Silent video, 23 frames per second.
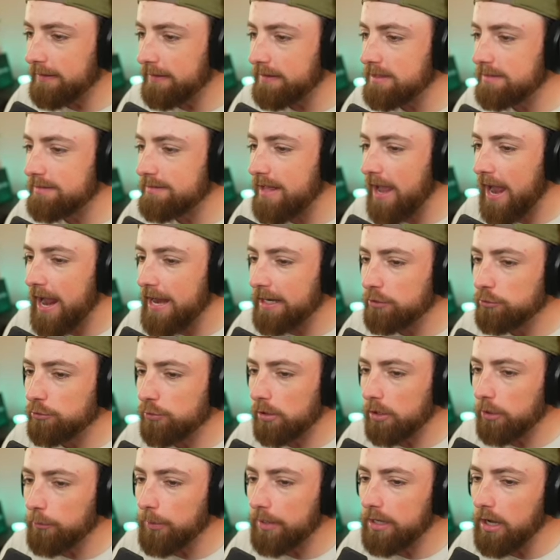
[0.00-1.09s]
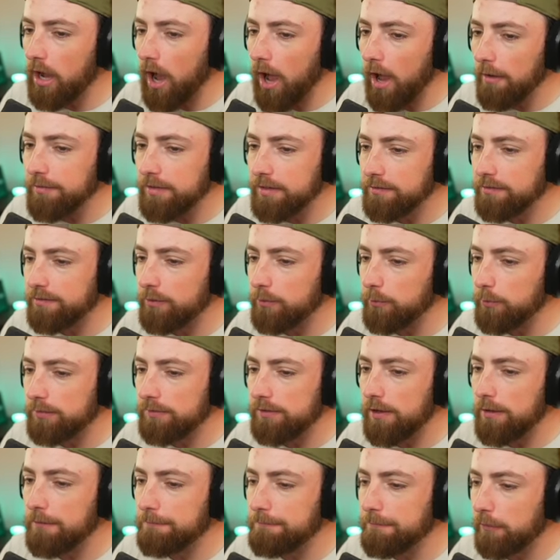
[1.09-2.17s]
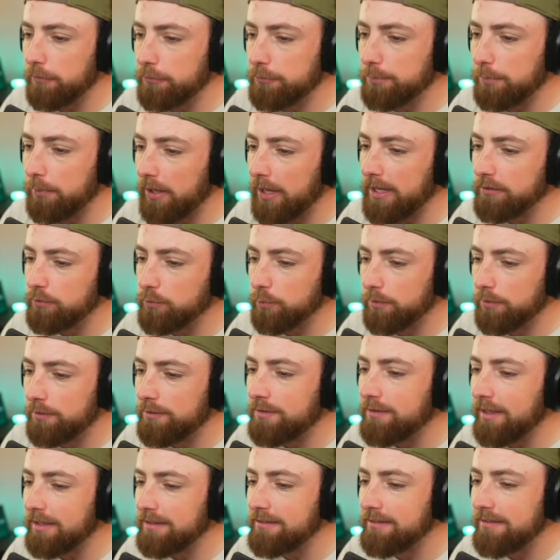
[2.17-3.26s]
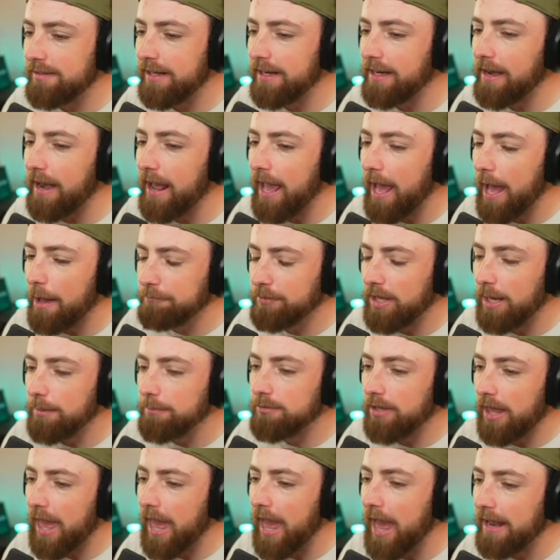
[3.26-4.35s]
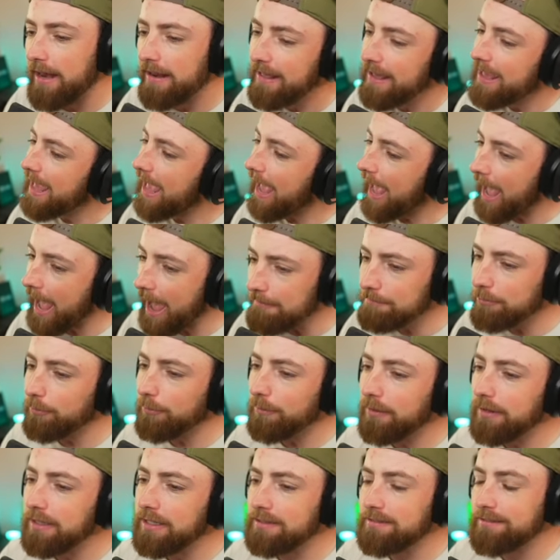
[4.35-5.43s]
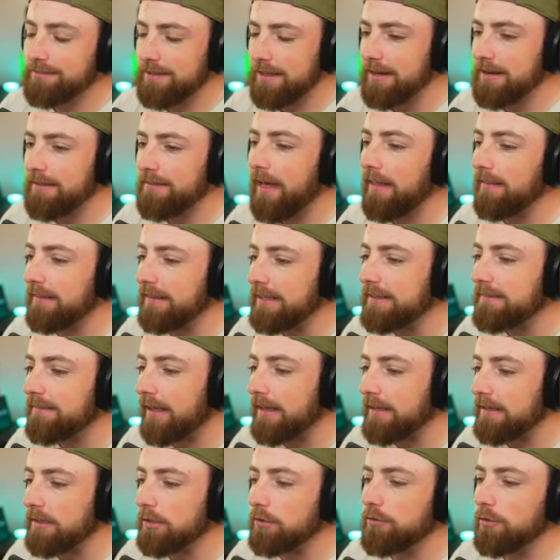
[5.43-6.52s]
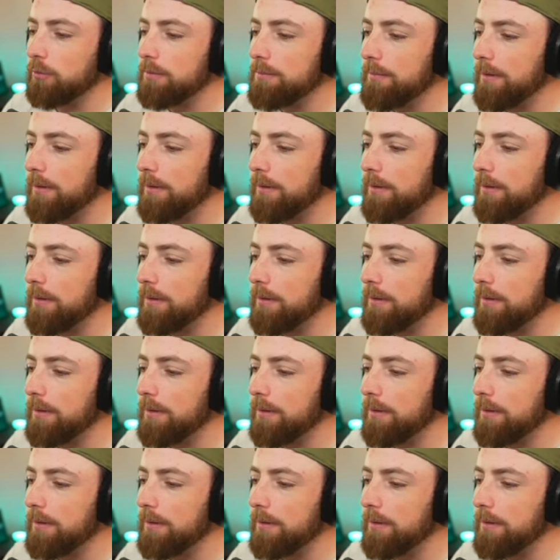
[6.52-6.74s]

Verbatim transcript: at the standings really quick. Obviously, we're still in first place. We're 16 and a half games ahead. Haven't really extended that lead lately, so we